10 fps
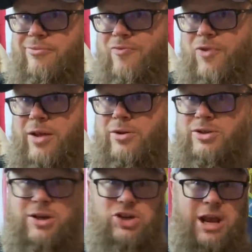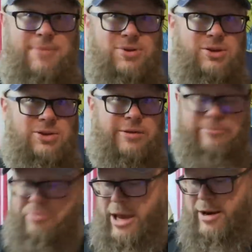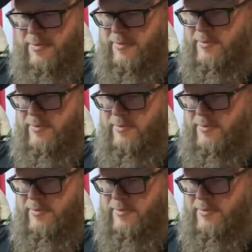father-son, James and his son, Ben.